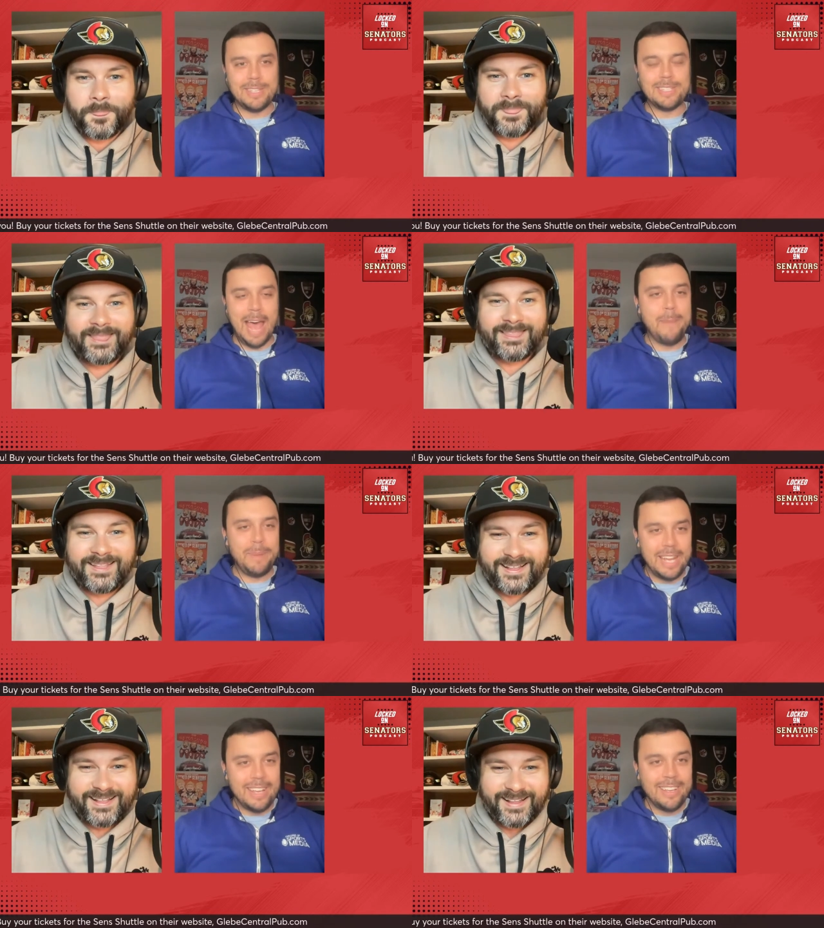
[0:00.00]
Speaker 1: is
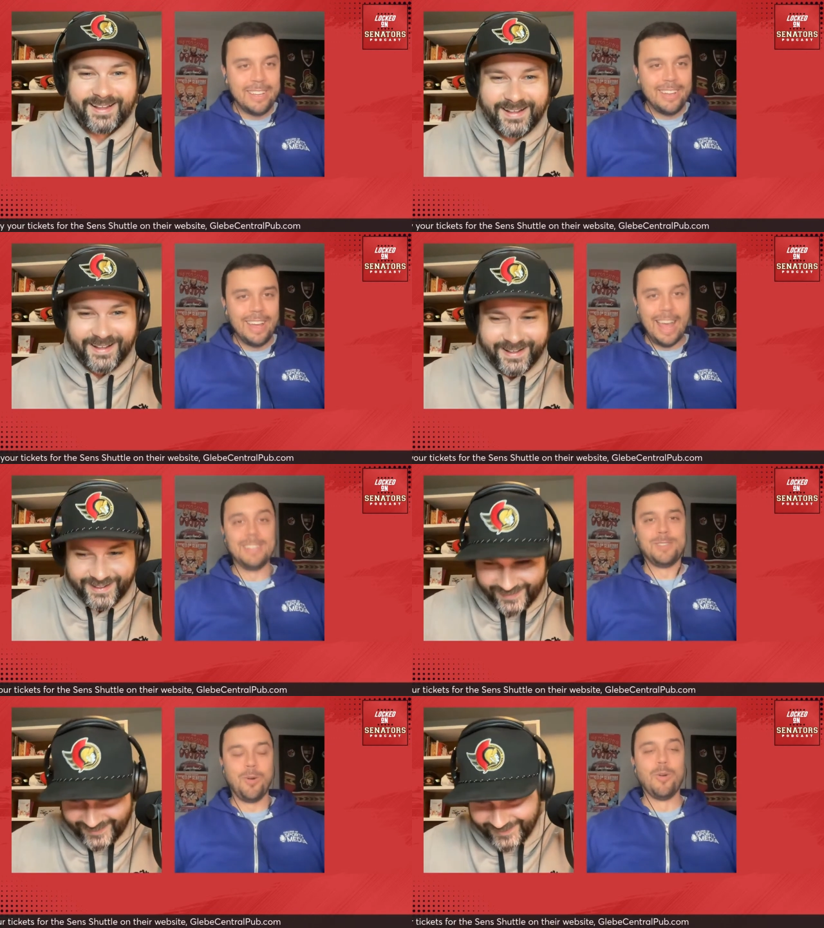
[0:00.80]
happening and
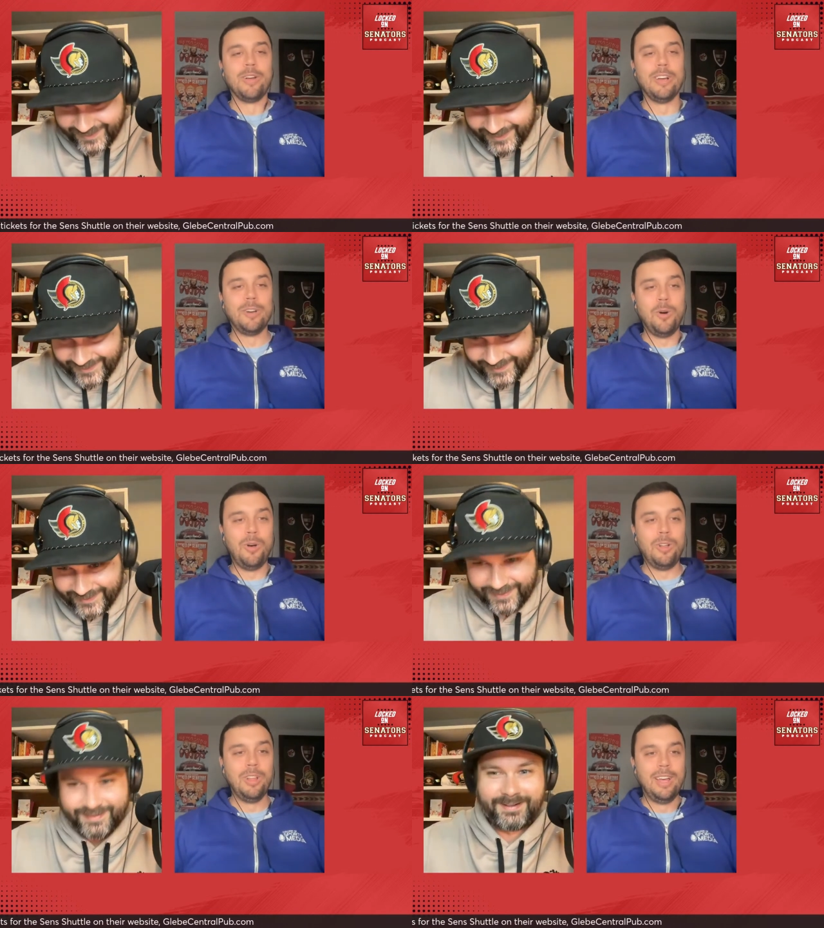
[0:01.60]
scoring a
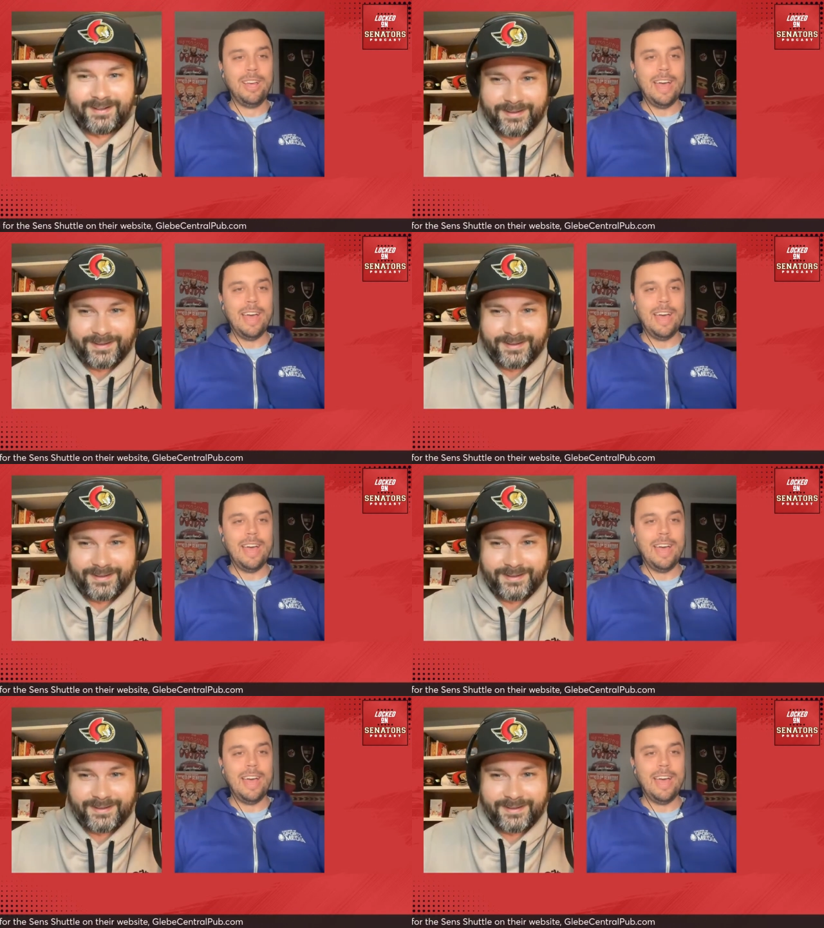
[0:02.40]
goal